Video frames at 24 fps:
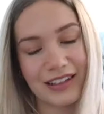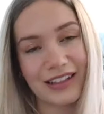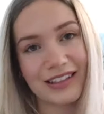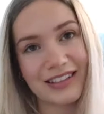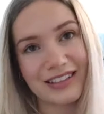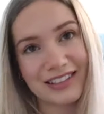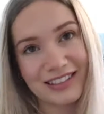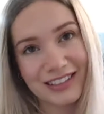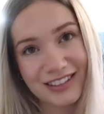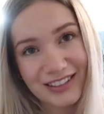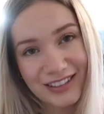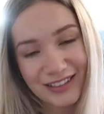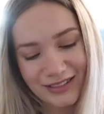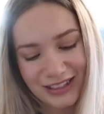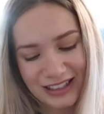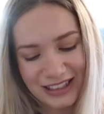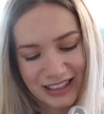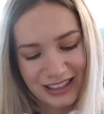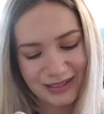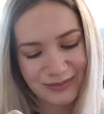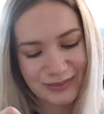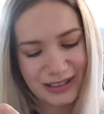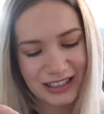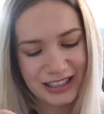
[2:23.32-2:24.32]
it's just so
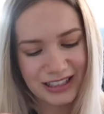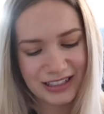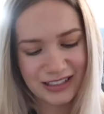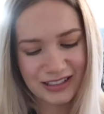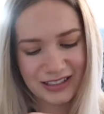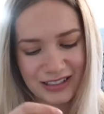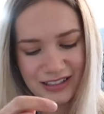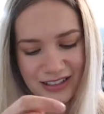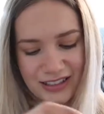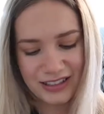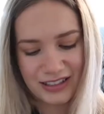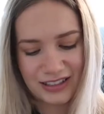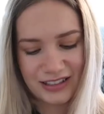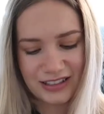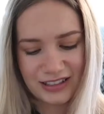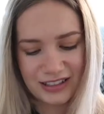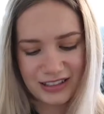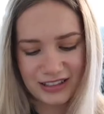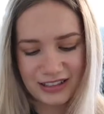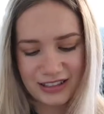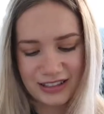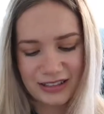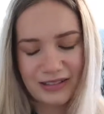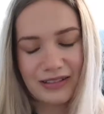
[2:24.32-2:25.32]
yummy.
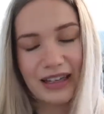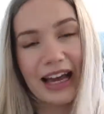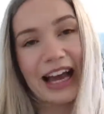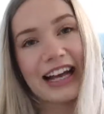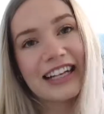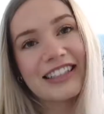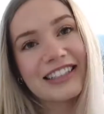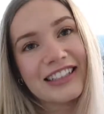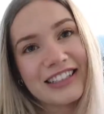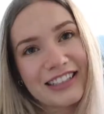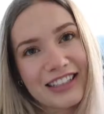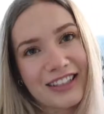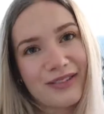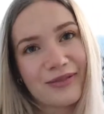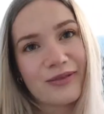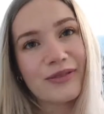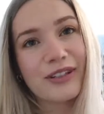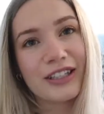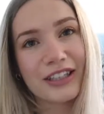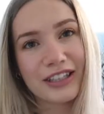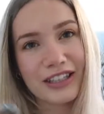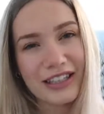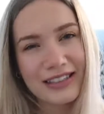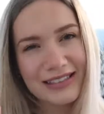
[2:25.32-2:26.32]
Actually, no,
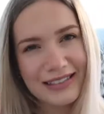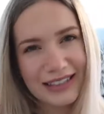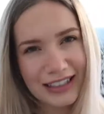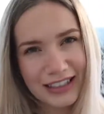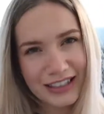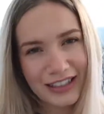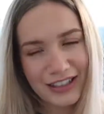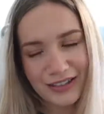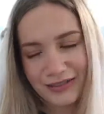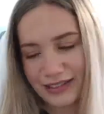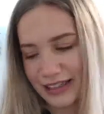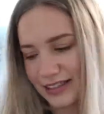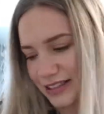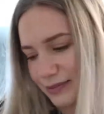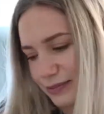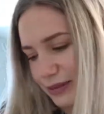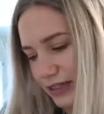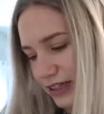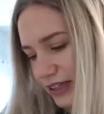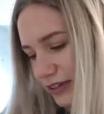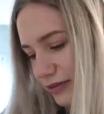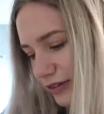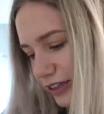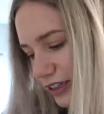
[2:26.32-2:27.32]
we're gonna stick to the
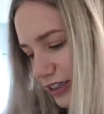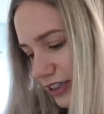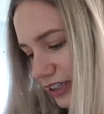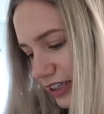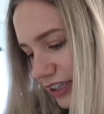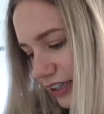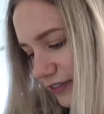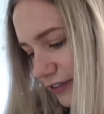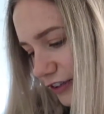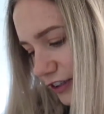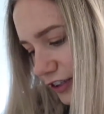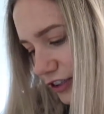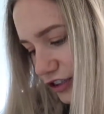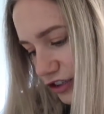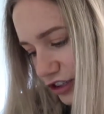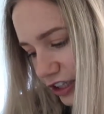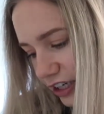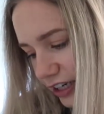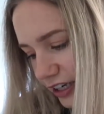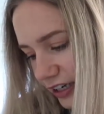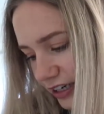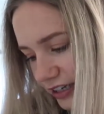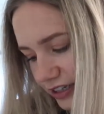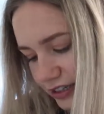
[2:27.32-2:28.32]
recipe. We're gonna give her a
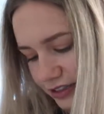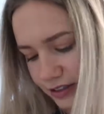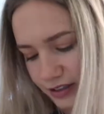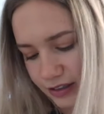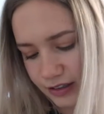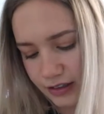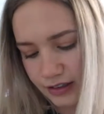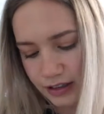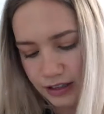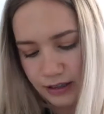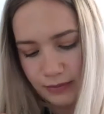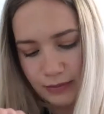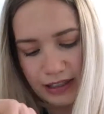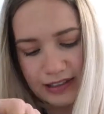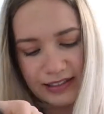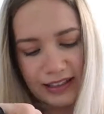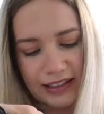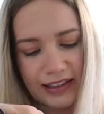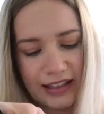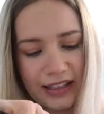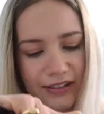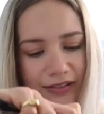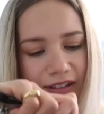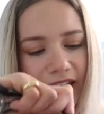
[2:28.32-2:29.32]
try because I
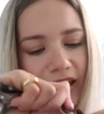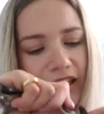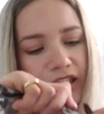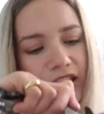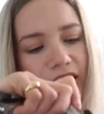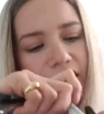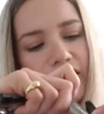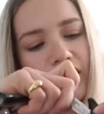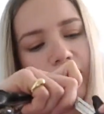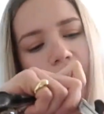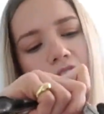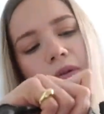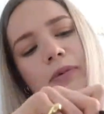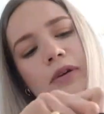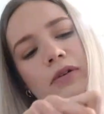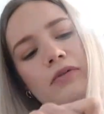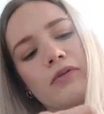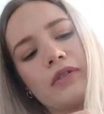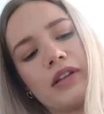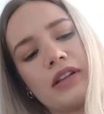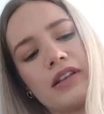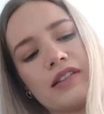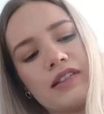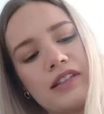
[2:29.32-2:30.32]
think we actually top it
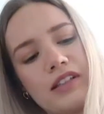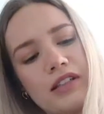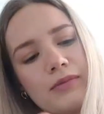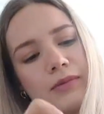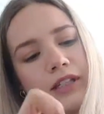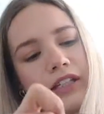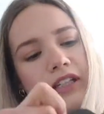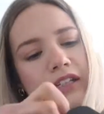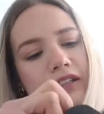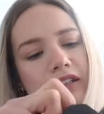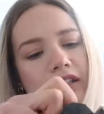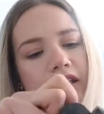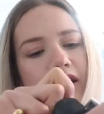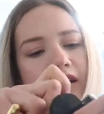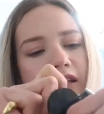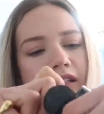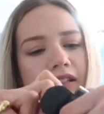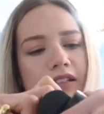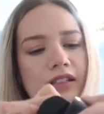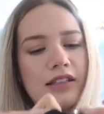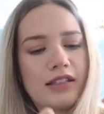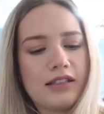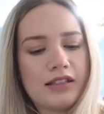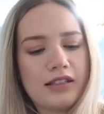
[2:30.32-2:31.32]
with cinnamon at the
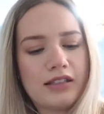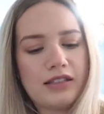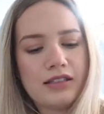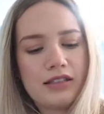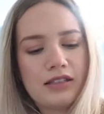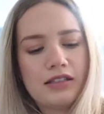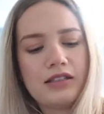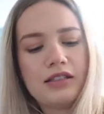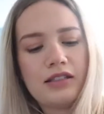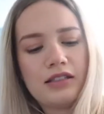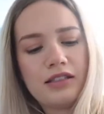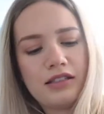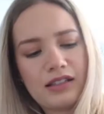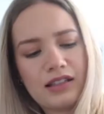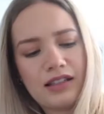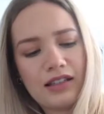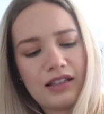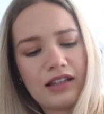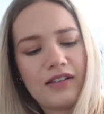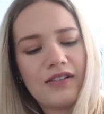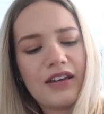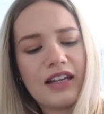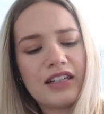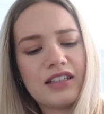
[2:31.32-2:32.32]
end.
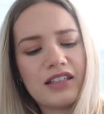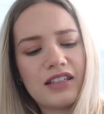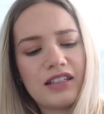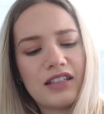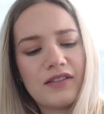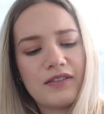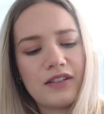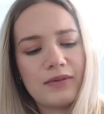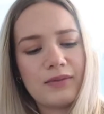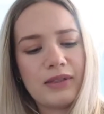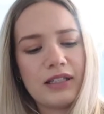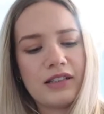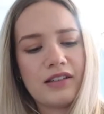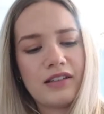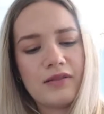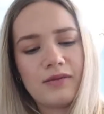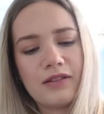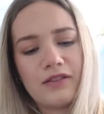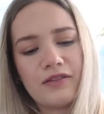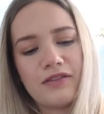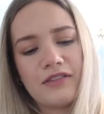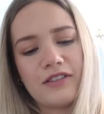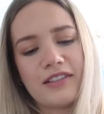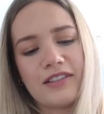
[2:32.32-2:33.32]
I've actually never made this
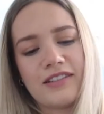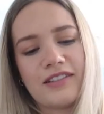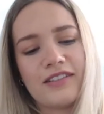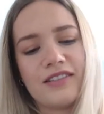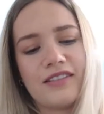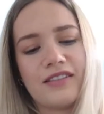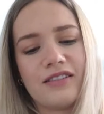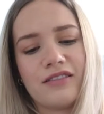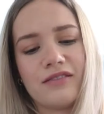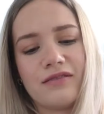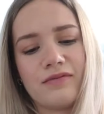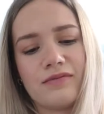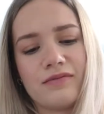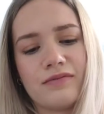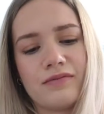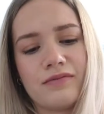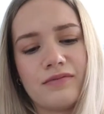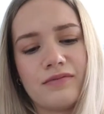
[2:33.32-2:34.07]
before, so